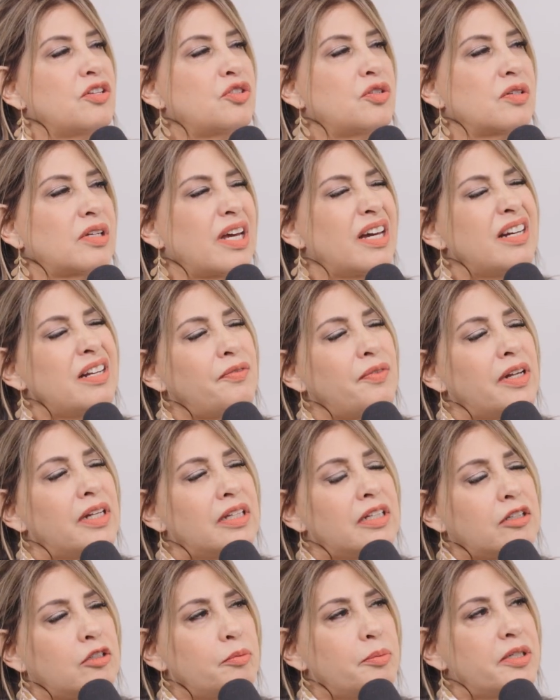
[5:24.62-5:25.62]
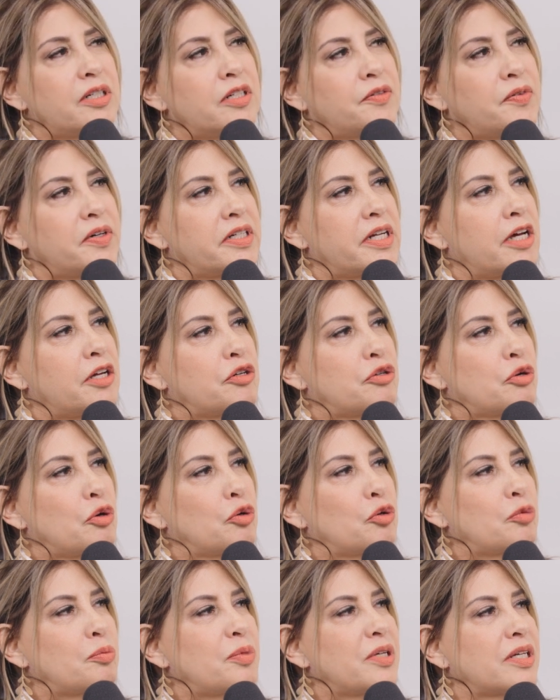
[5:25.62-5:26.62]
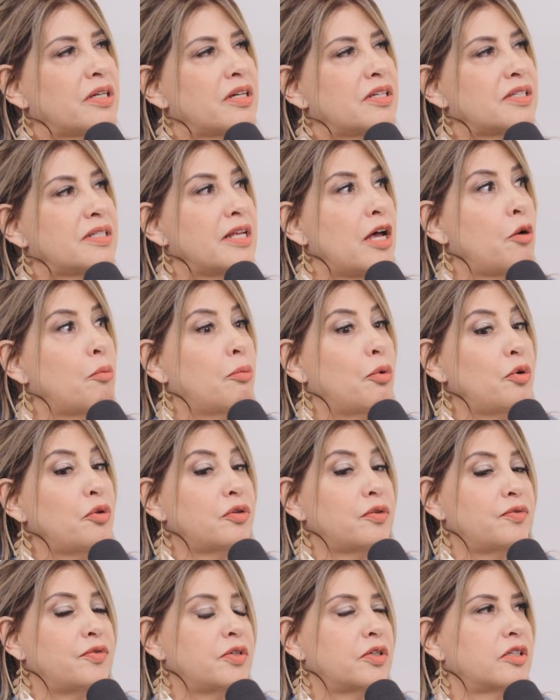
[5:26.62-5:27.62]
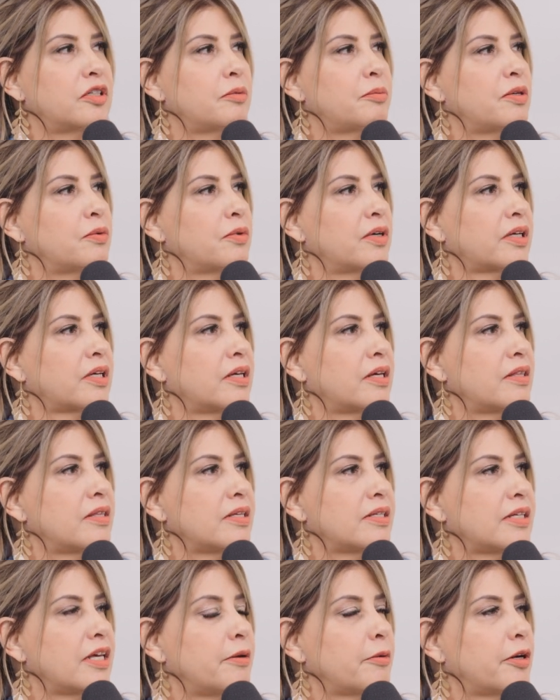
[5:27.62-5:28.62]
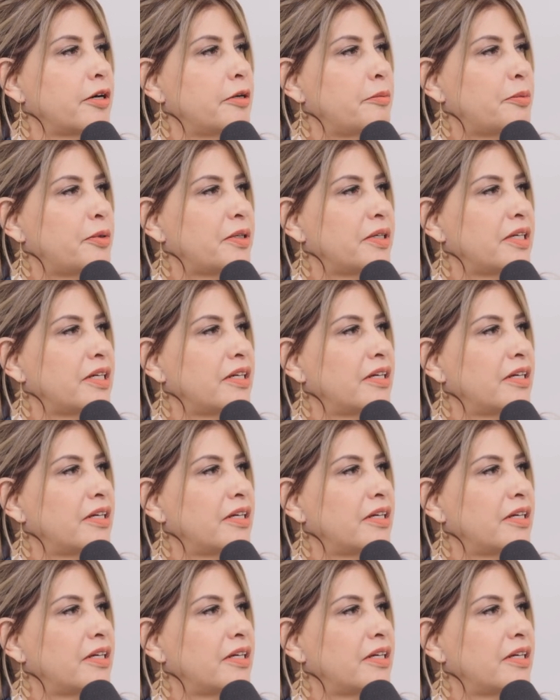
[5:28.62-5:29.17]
into kind of a little bit of an unknown because now both of you are going to be working in the same company.